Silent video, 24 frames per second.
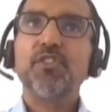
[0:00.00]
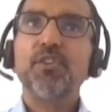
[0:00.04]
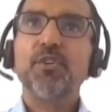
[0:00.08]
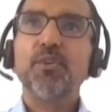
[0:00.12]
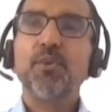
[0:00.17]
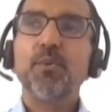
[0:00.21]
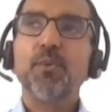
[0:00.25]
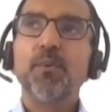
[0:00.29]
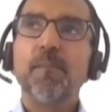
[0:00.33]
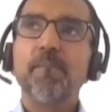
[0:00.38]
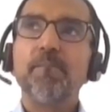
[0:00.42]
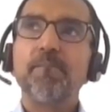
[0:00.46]

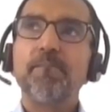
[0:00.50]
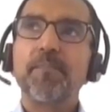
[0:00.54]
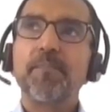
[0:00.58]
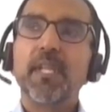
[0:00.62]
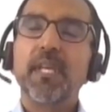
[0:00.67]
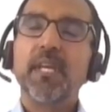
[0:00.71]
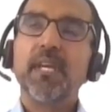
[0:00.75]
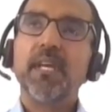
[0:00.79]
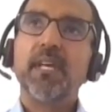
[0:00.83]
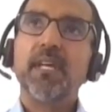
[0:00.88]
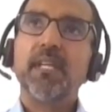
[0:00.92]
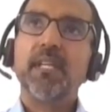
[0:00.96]
to
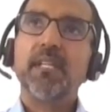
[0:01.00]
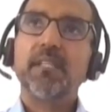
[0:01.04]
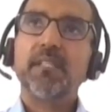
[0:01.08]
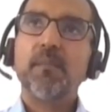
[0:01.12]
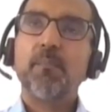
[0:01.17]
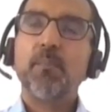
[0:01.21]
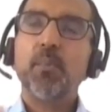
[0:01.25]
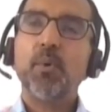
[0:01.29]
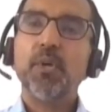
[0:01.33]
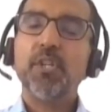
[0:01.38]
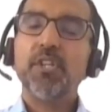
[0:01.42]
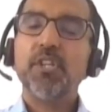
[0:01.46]

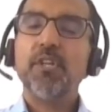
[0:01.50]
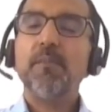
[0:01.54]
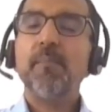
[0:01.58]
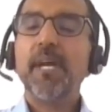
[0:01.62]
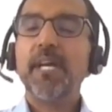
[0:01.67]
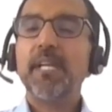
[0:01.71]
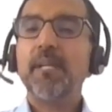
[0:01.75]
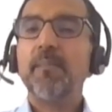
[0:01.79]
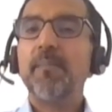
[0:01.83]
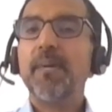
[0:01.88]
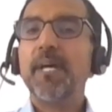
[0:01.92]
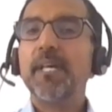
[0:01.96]
the point you
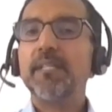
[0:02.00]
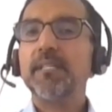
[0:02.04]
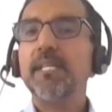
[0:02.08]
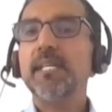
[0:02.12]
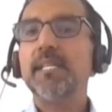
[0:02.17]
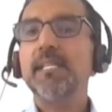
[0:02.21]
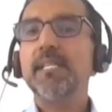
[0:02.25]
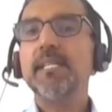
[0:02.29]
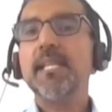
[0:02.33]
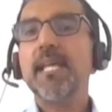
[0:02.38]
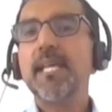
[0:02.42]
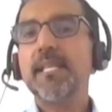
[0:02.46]
made about
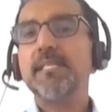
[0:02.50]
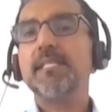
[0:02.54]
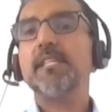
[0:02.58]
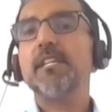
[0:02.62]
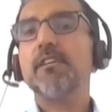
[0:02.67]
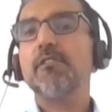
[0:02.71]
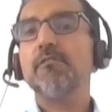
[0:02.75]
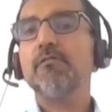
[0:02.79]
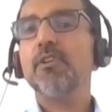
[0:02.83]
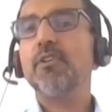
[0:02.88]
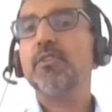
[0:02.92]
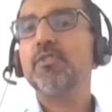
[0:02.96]
the net
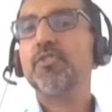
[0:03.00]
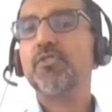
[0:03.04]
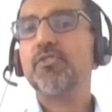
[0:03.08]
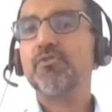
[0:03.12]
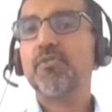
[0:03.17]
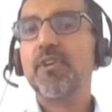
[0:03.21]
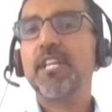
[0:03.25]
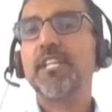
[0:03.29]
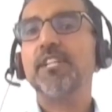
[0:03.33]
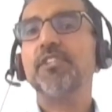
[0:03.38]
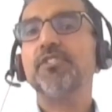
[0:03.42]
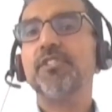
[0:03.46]
zero
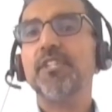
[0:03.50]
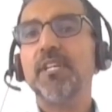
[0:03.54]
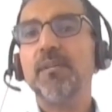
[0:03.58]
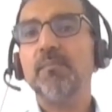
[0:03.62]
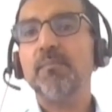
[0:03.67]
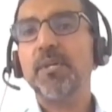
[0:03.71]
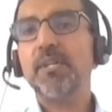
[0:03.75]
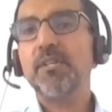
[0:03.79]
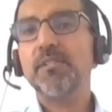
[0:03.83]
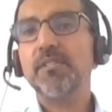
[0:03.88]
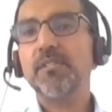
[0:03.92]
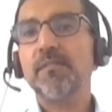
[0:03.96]
strategy,
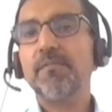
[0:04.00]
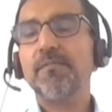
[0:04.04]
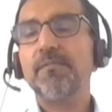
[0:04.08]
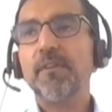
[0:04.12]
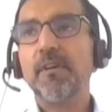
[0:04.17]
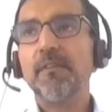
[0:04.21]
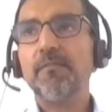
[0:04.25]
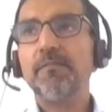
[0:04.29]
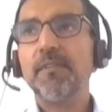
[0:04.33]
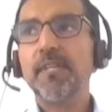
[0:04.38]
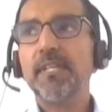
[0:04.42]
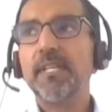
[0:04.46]
because I
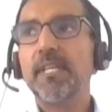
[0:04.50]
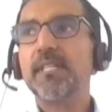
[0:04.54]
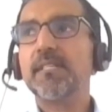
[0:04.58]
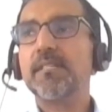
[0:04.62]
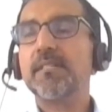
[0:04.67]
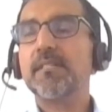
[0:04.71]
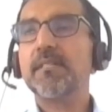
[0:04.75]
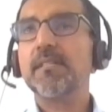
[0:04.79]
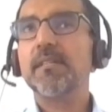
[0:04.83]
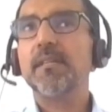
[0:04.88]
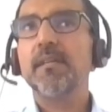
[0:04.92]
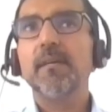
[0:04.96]
think
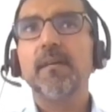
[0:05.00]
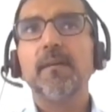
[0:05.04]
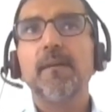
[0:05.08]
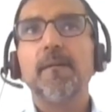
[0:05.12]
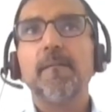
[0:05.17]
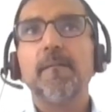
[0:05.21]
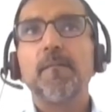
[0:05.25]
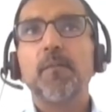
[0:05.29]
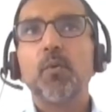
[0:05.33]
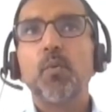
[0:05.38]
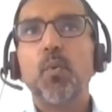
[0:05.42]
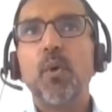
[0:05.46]
that's
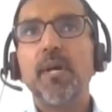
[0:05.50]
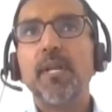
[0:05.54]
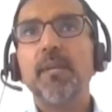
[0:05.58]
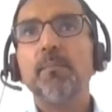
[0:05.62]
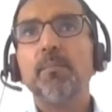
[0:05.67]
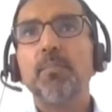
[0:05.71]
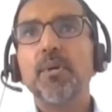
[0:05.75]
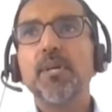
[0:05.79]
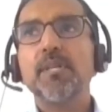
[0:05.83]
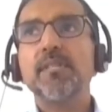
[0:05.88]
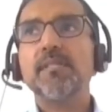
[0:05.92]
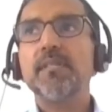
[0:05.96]
quite
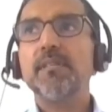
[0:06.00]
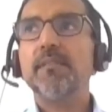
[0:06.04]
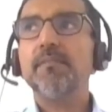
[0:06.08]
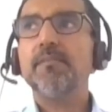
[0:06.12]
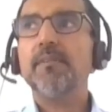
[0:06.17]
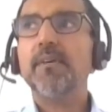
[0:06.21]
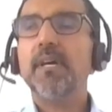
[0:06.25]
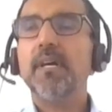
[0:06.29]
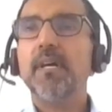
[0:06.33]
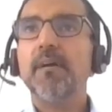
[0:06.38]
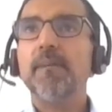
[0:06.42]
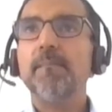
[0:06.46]

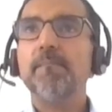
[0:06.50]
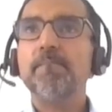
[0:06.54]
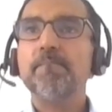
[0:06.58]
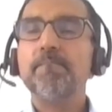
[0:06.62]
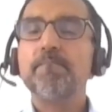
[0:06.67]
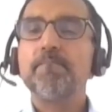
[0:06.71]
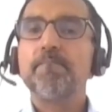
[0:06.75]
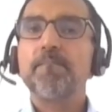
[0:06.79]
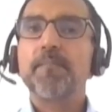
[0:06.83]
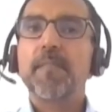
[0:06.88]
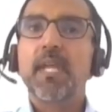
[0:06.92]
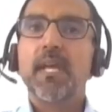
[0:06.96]
impressive. You
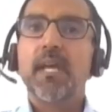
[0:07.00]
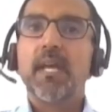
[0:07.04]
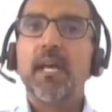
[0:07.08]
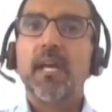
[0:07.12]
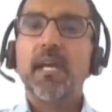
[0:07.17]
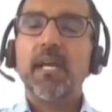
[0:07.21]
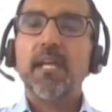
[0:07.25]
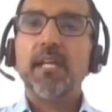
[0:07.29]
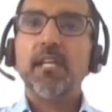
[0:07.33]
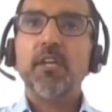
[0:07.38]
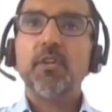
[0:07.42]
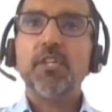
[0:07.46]

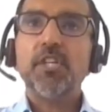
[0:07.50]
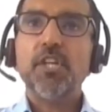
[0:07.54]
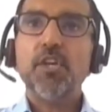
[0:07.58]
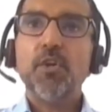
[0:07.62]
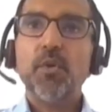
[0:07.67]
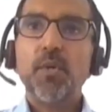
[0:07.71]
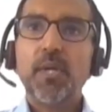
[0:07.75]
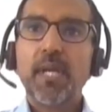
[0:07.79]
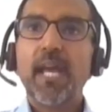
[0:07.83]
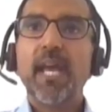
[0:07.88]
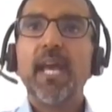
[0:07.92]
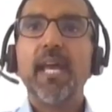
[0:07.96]
know,
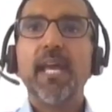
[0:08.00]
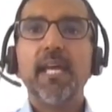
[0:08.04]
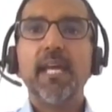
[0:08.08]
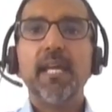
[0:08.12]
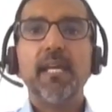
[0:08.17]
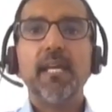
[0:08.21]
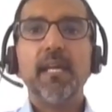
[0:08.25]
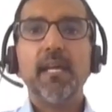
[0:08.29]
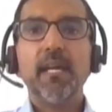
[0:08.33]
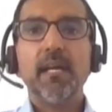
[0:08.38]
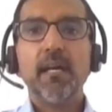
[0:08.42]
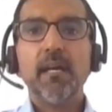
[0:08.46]
the
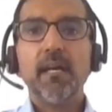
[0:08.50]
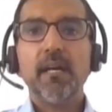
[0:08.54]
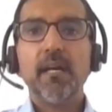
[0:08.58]
UK